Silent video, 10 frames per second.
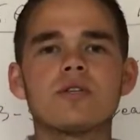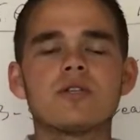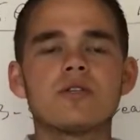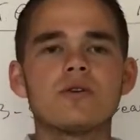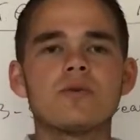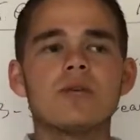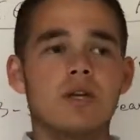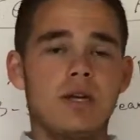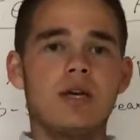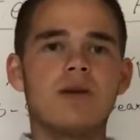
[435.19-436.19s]
So
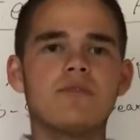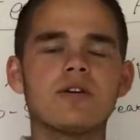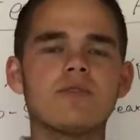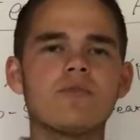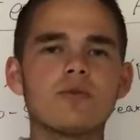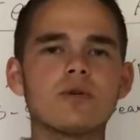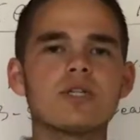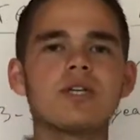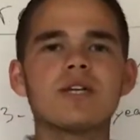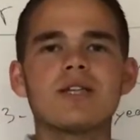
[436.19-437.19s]
thank you for
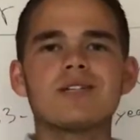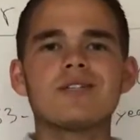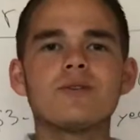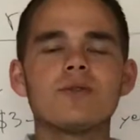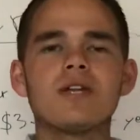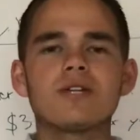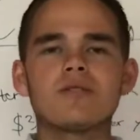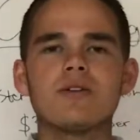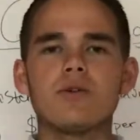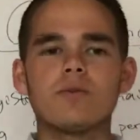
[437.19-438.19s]
watching, and I'll see you in the next
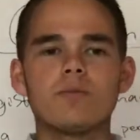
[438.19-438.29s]
video.